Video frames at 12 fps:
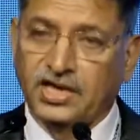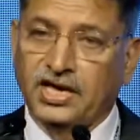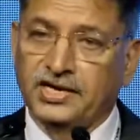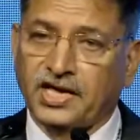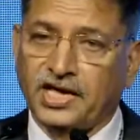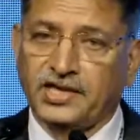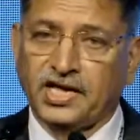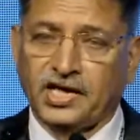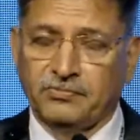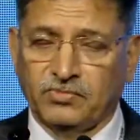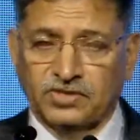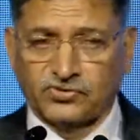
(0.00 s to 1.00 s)
and I
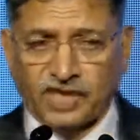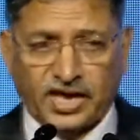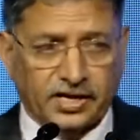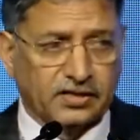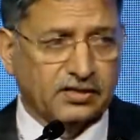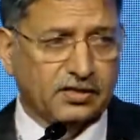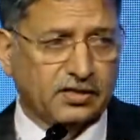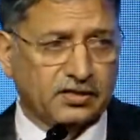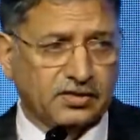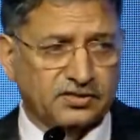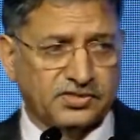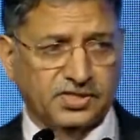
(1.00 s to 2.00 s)
must thank the
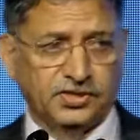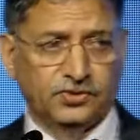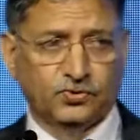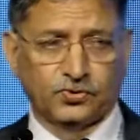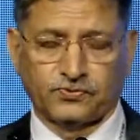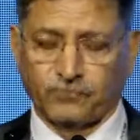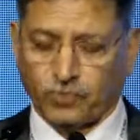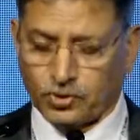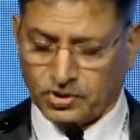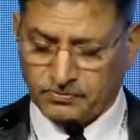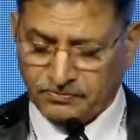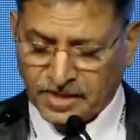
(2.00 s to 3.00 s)
CEO's
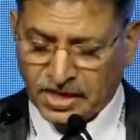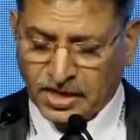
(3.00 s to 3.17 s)
forum,